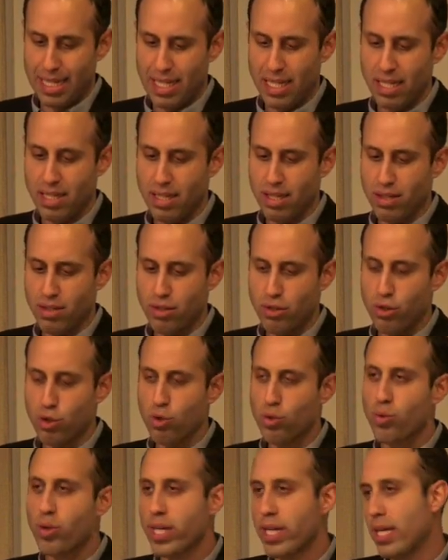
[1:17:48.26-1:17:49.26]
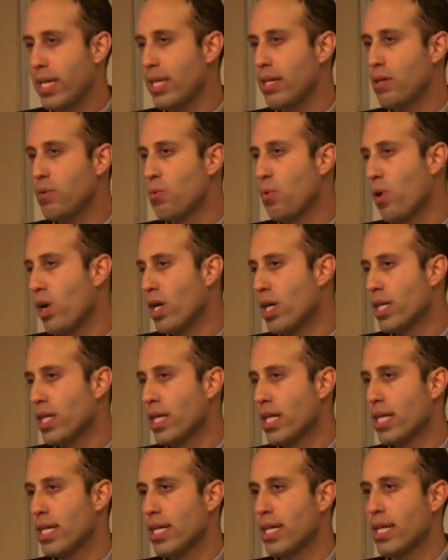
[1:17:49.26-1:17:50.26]
is a tricky
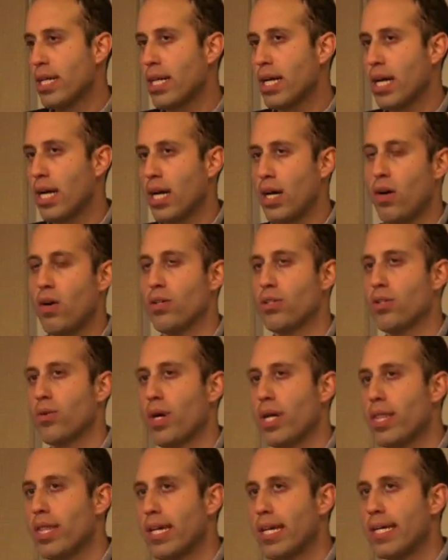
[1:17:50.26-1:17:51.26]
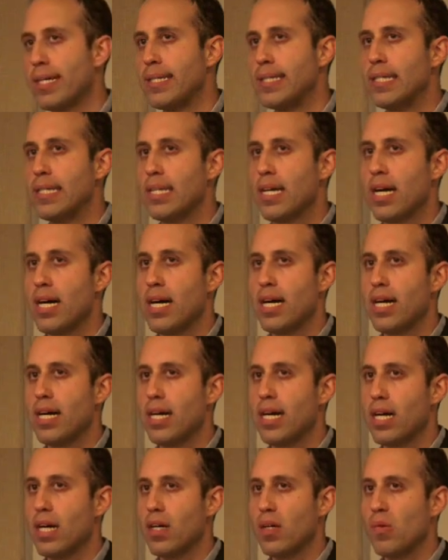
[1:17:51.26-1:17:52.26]
one, and also I think
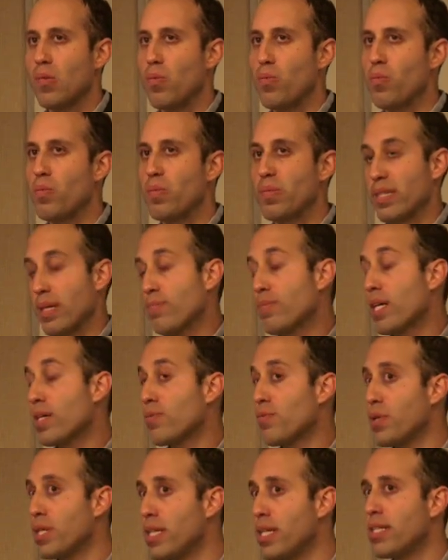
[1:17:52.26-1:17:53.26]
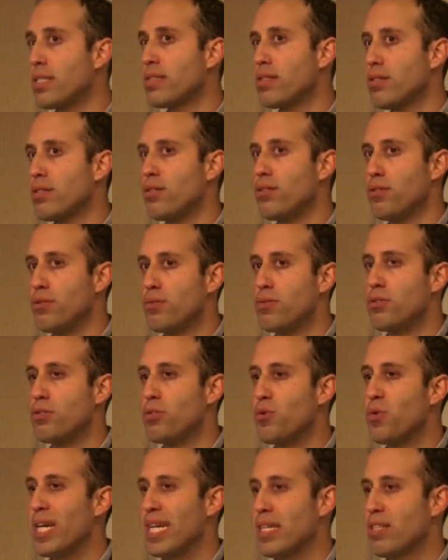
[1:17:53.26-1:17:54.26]
uh, sometimes we need to
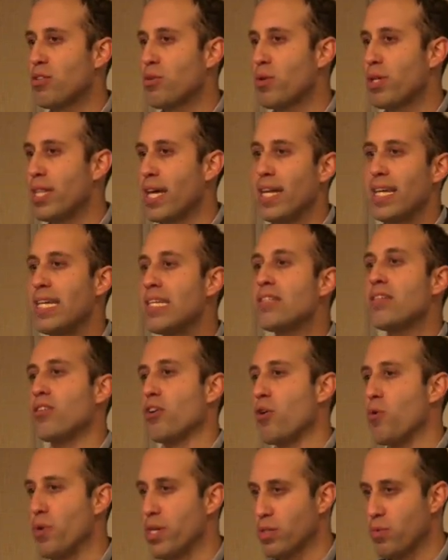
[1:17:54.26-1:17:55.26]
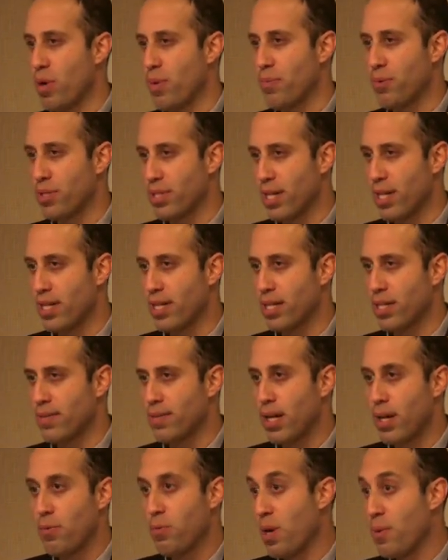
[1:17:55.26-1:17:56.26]
do history that isn't always representative,
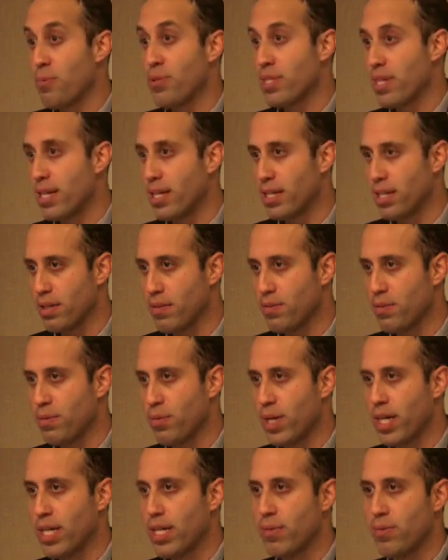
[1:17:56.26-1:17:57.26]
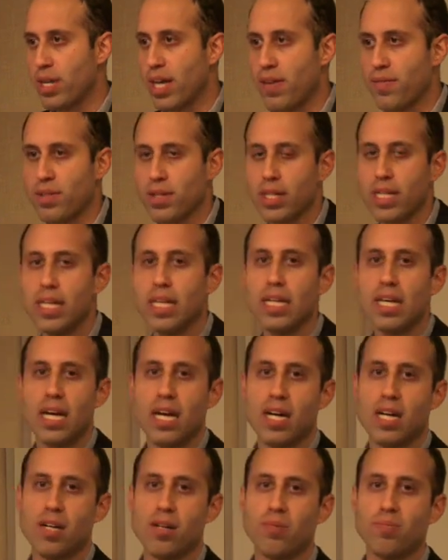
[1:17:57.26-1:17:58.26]
uh, representative right? We have to
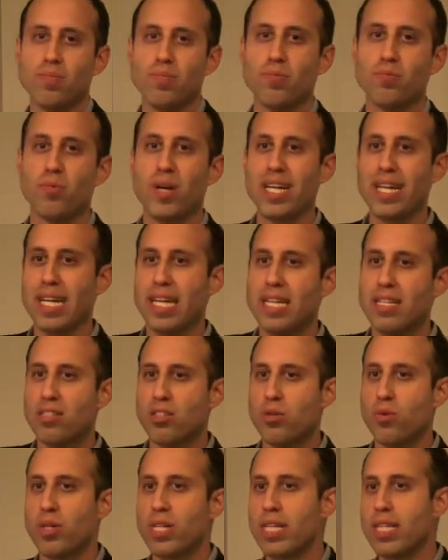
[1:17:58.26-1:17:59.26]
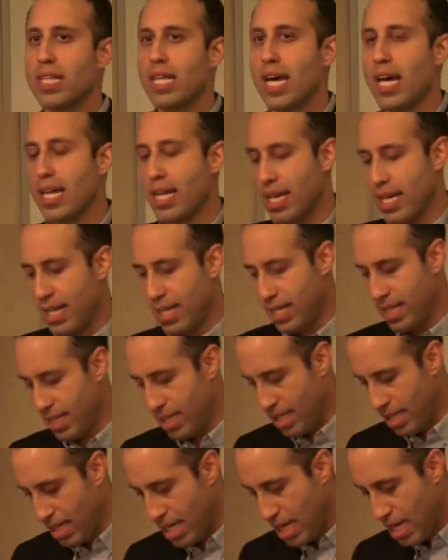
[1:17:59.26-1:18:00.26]
um, write history that,
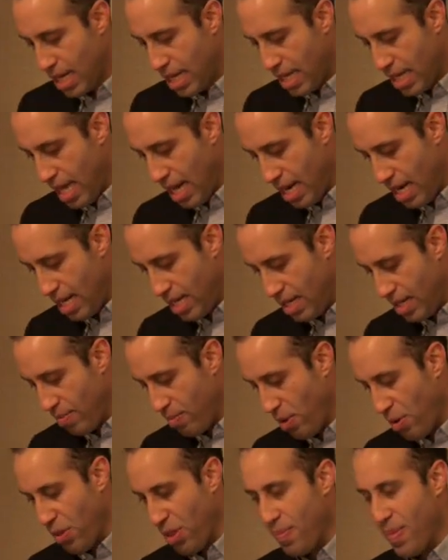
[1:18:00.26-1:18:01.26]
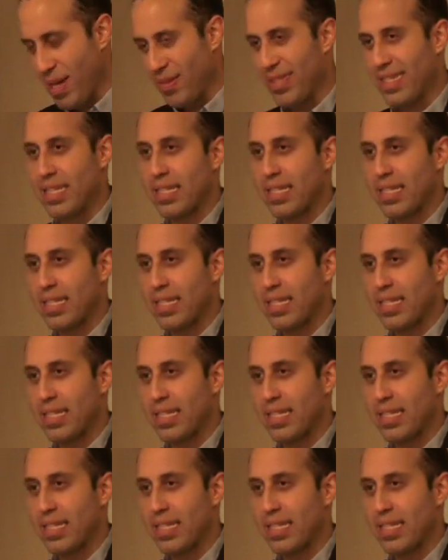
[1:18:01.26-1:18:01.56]
uh, that is both about